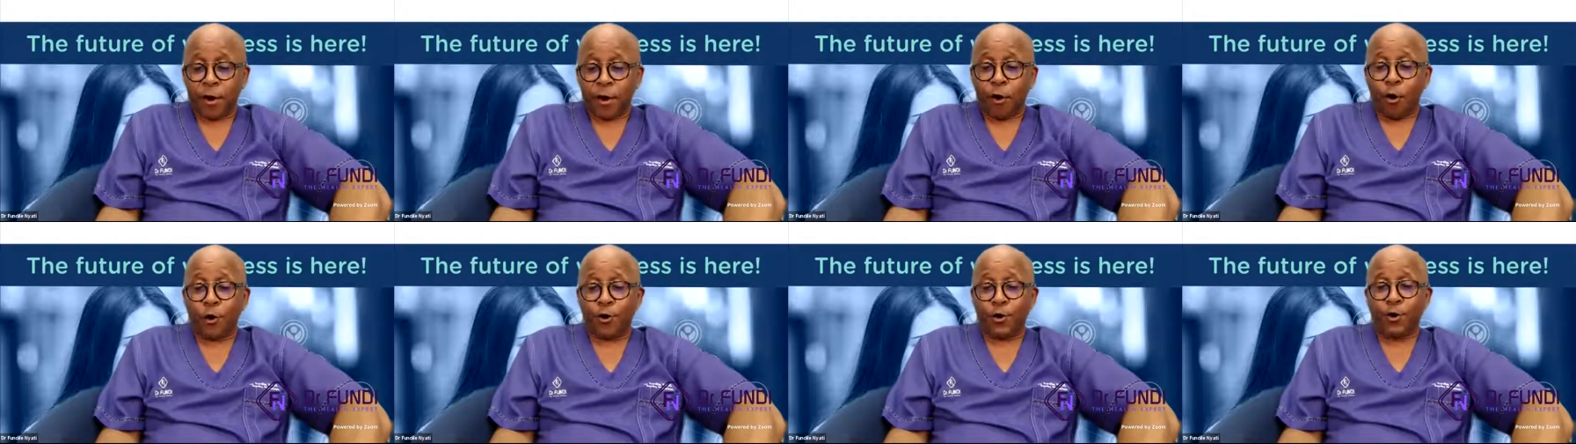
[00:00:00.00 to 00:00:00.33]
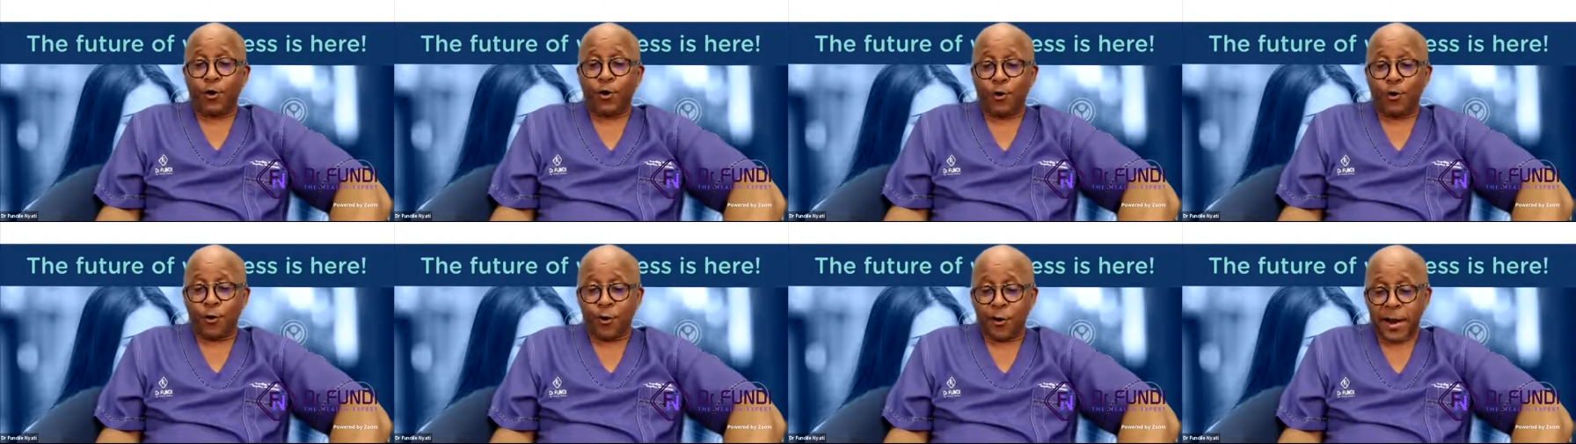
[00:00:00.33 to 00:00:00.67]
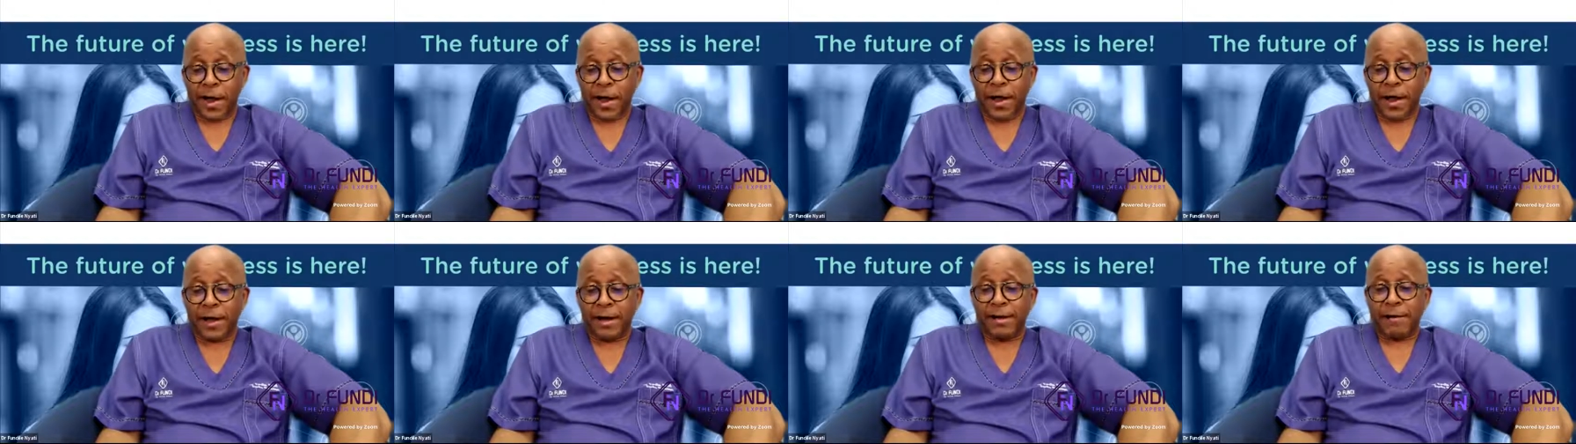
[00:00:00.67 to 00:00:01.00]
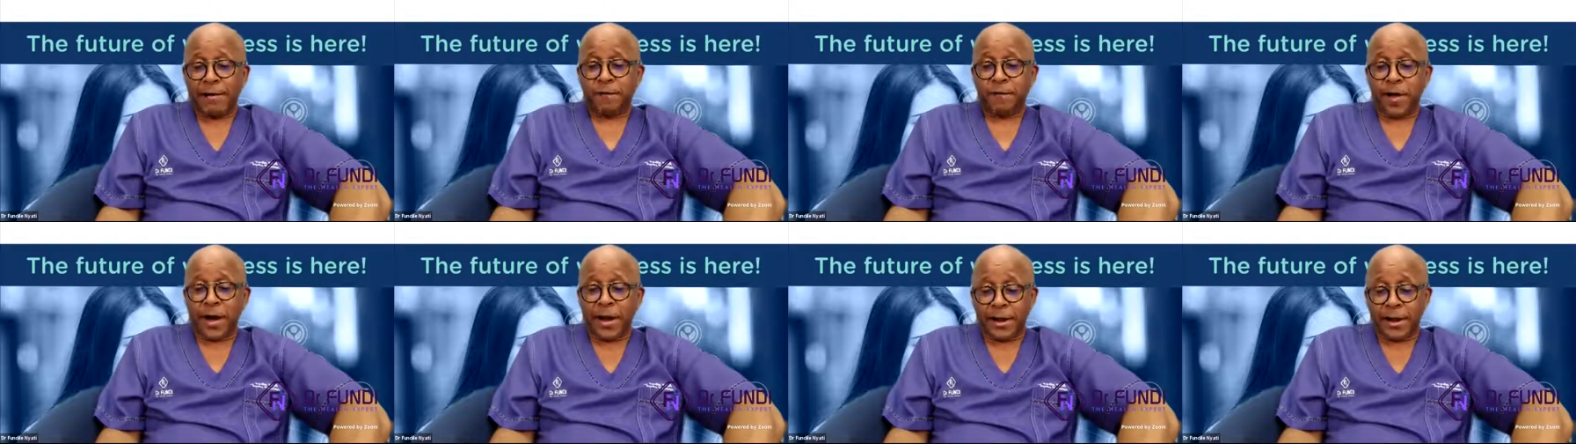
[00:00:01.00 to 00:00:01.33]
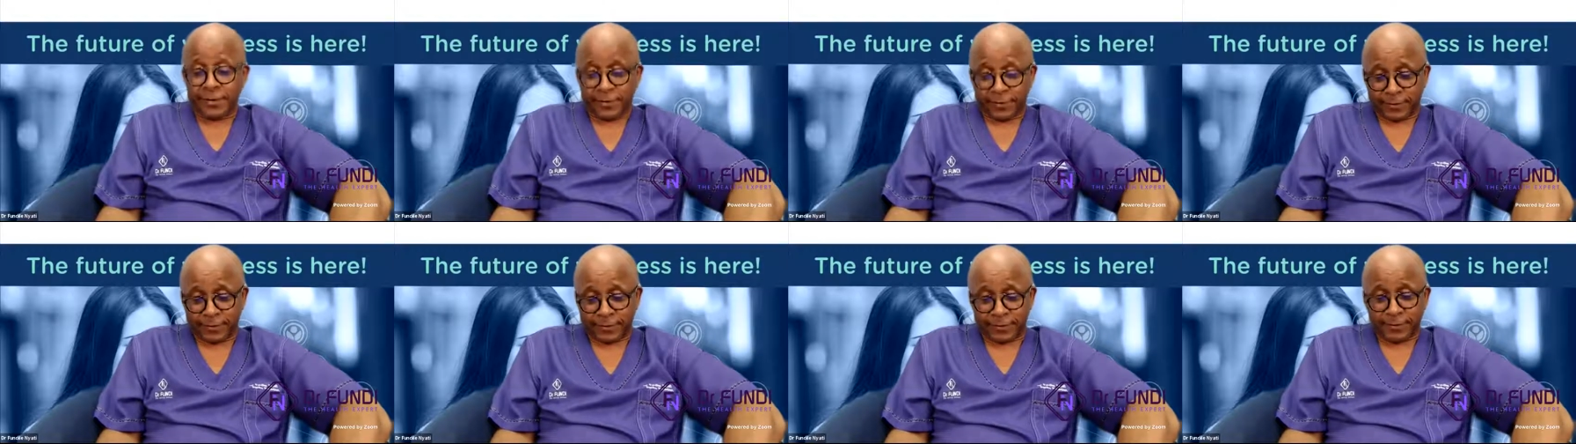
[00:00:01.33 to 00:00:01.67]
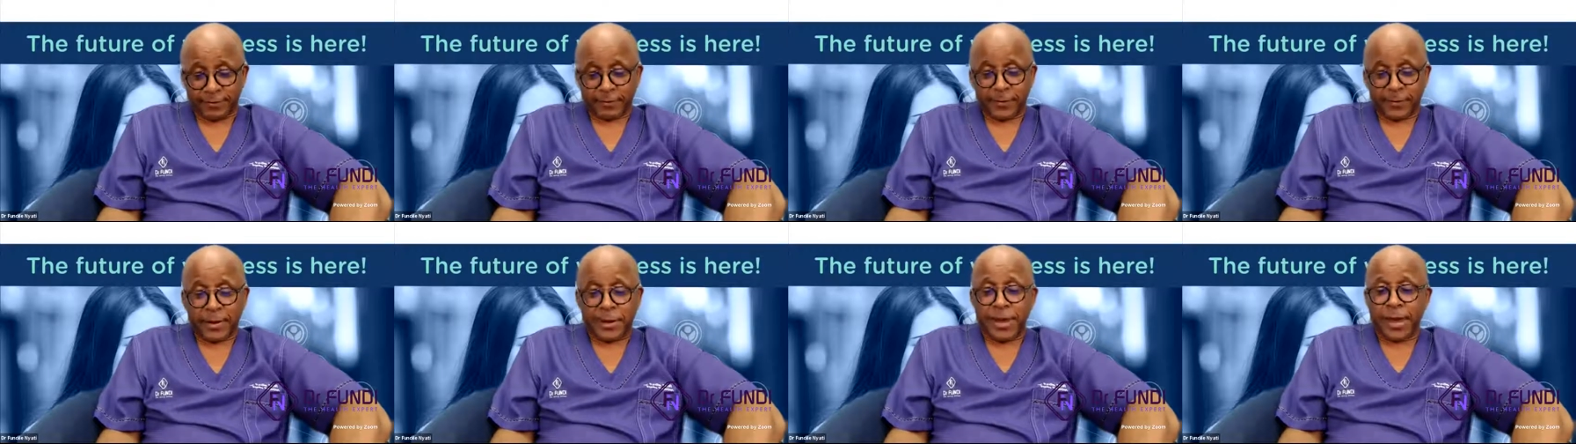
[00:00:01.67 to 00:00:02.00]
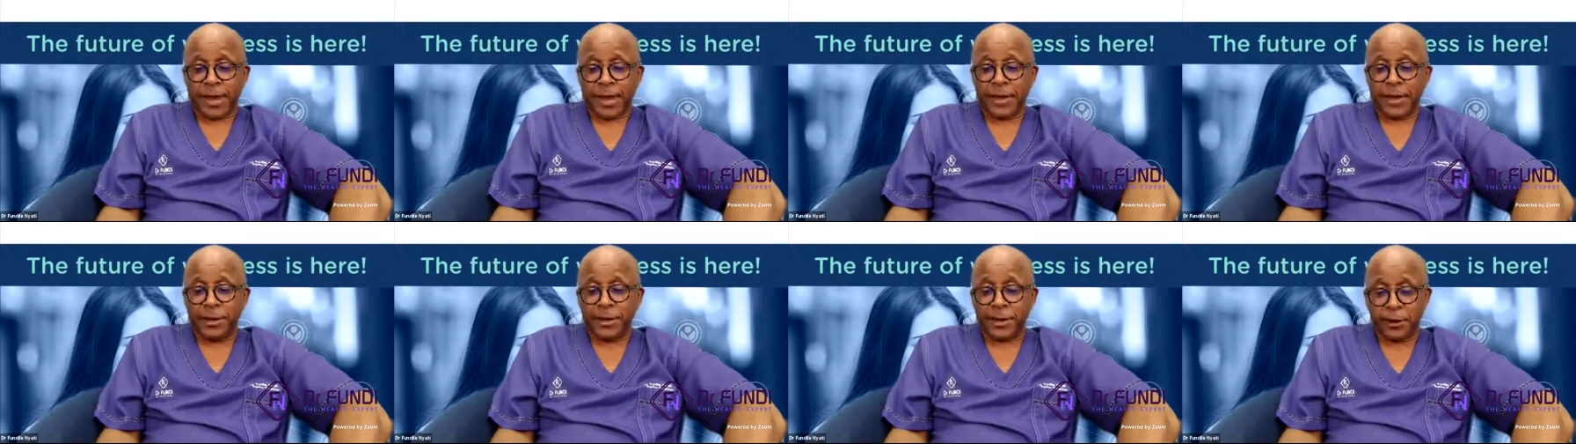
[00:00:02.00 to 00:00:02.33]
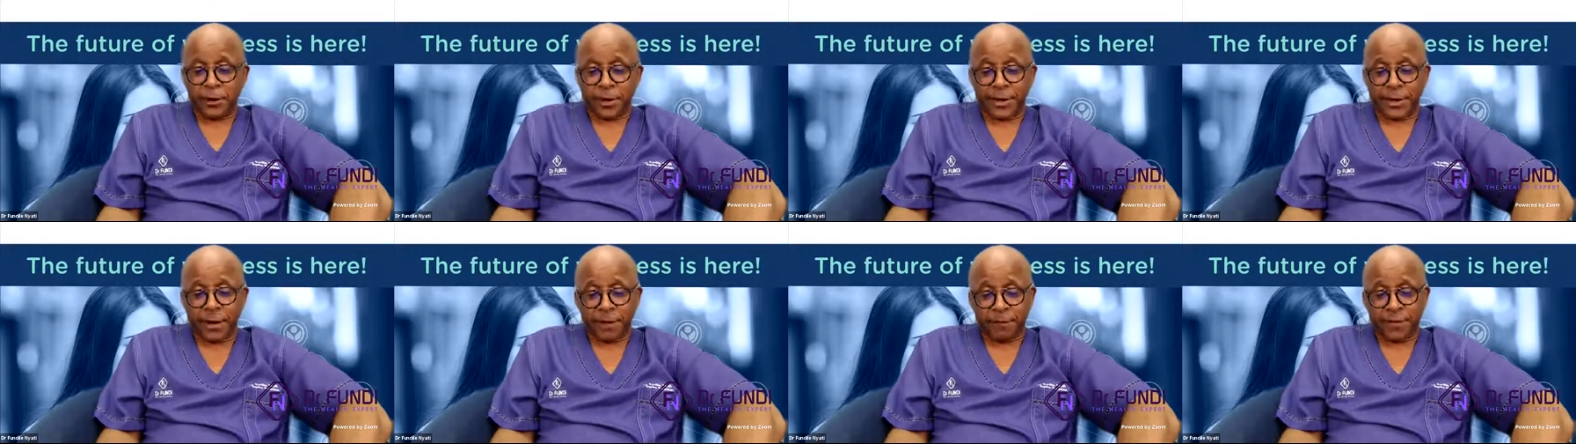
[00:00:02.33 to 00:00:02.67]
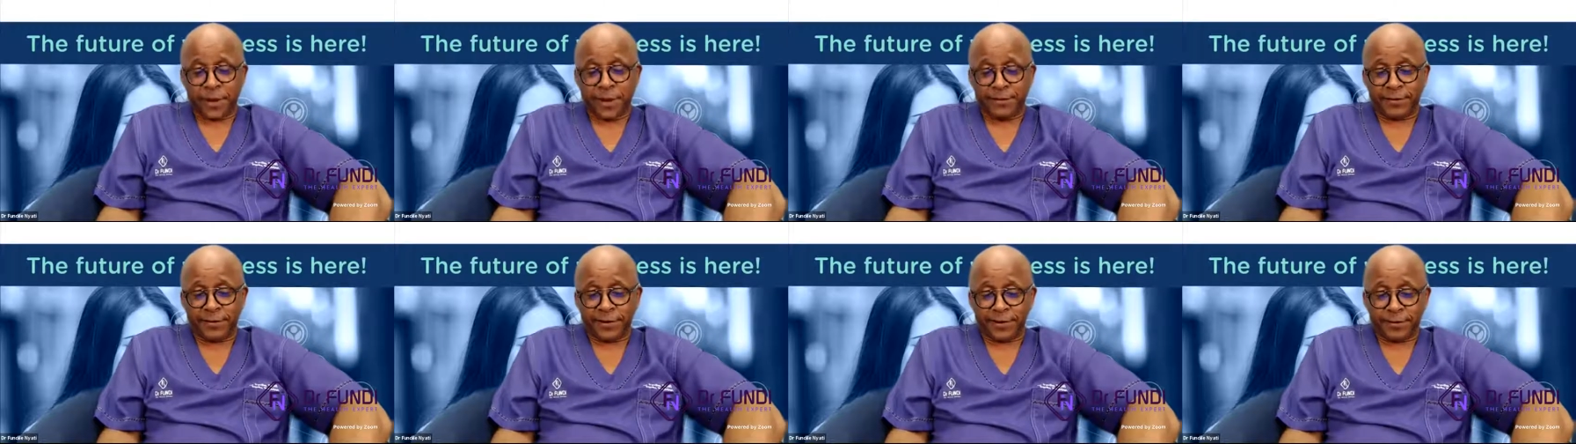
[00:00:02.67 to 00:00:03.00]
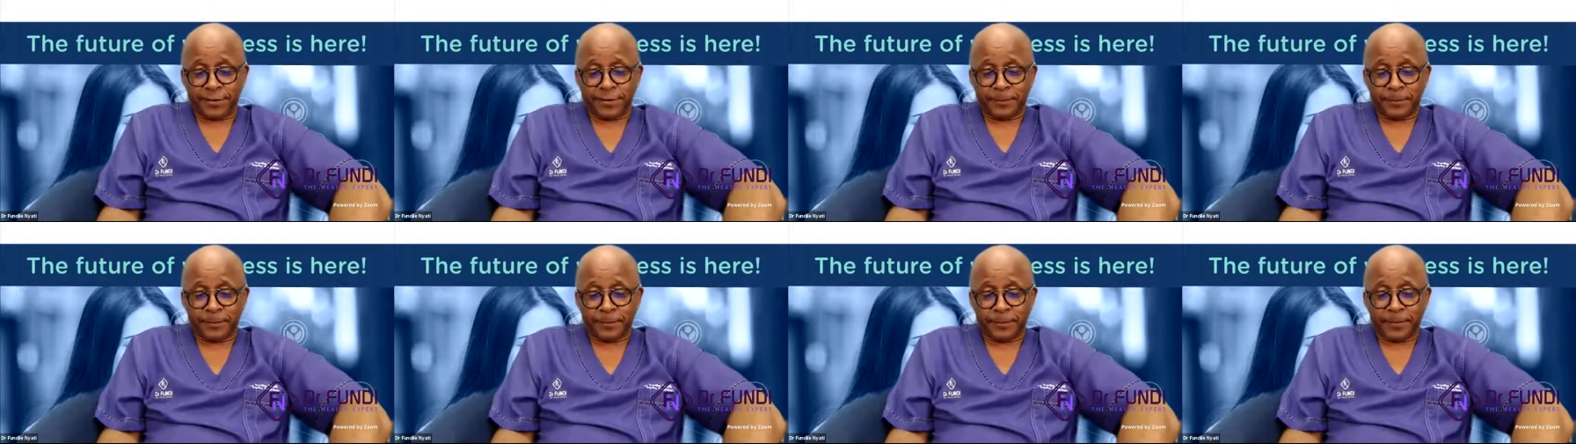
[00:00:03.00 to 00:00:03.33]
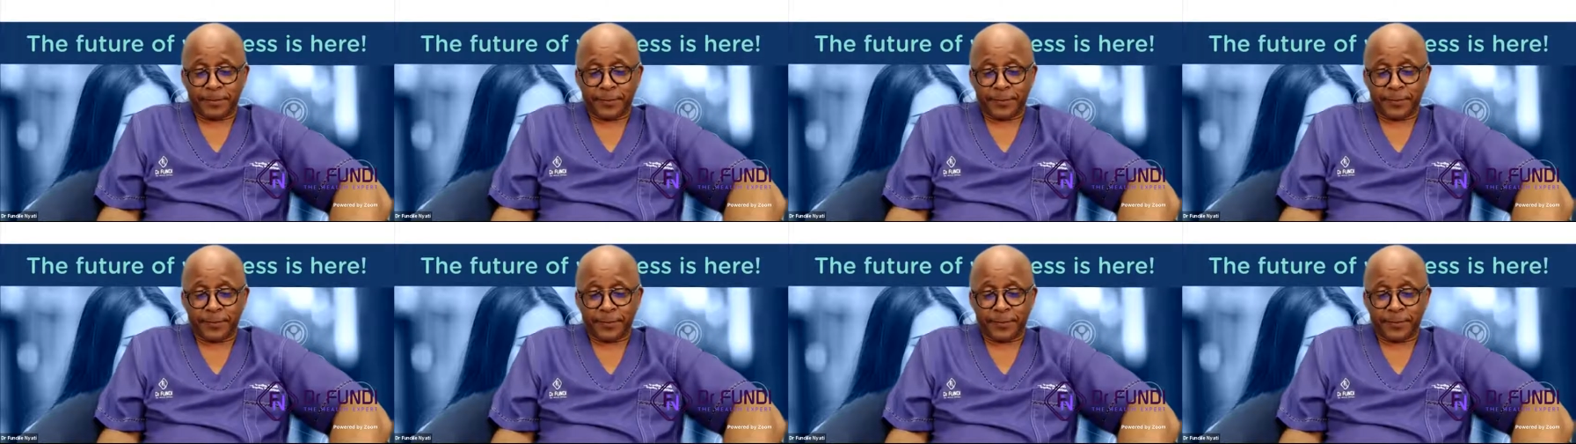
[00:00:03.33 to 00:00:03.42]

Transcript: on Coronavirus interventions.